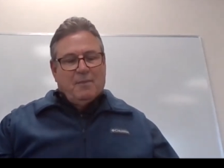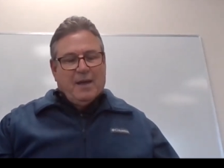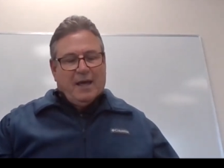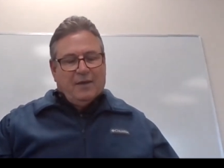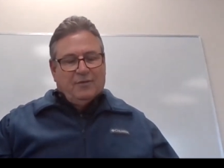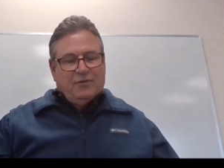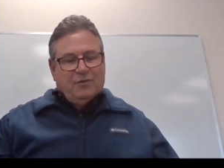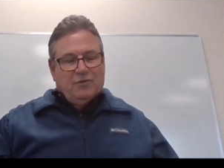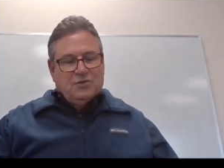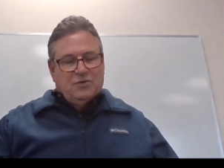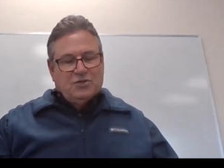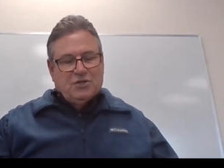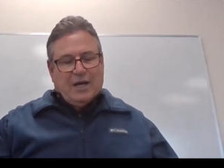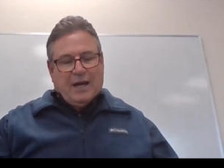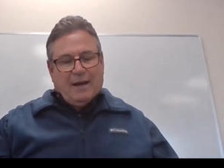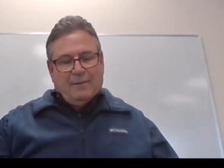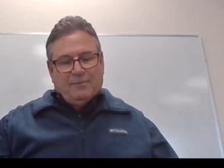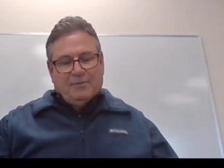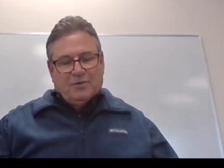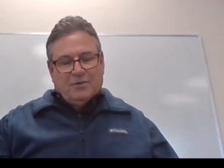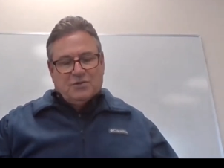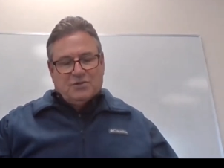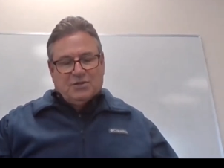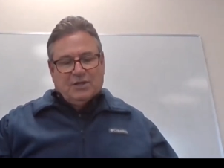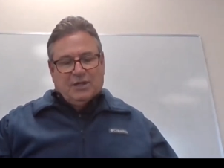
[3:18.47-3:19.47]
Matthew
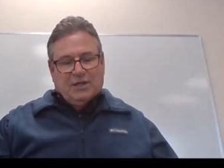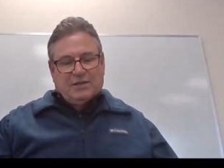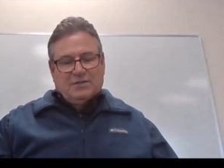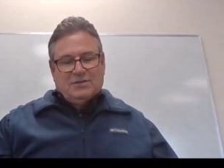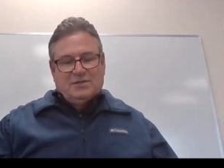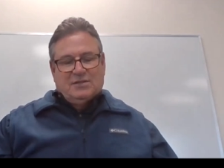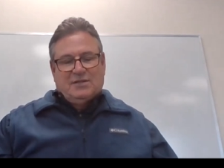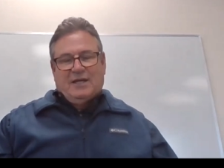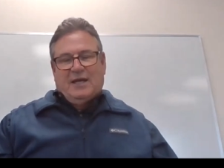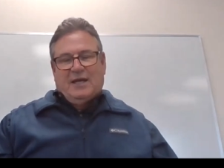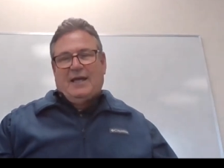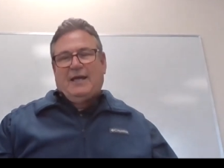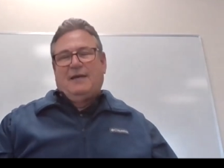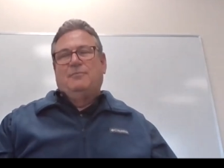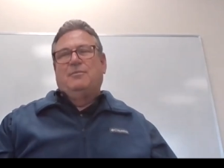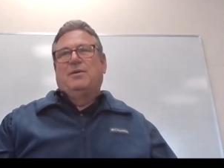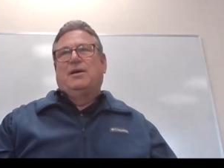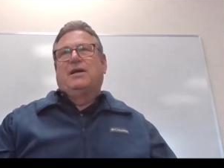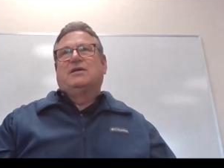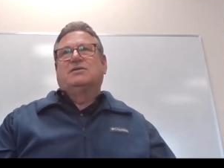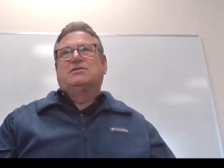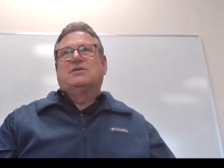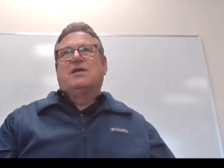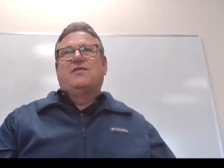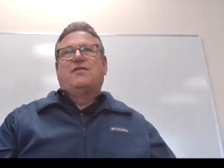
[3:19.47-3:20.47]
chapter 16
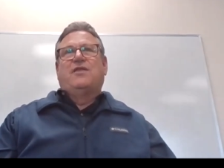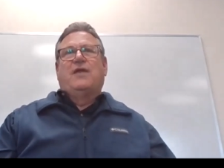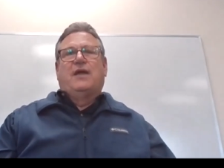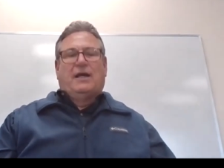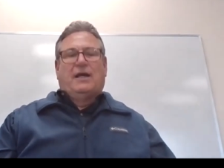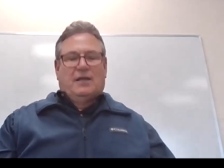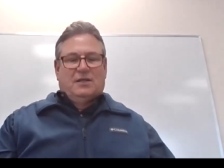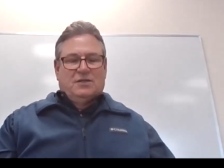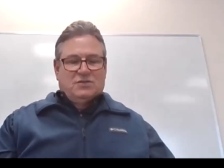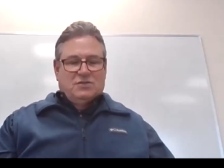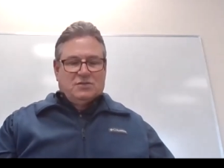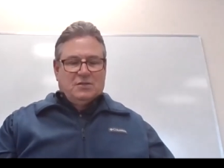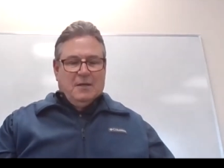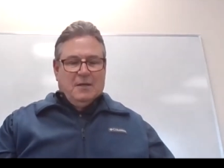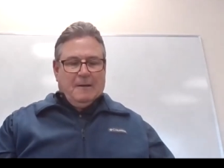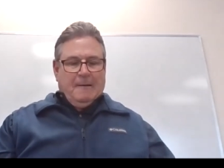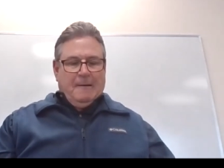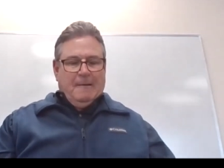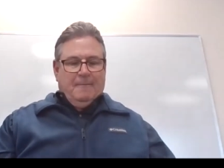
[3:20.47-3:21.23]
because I think it's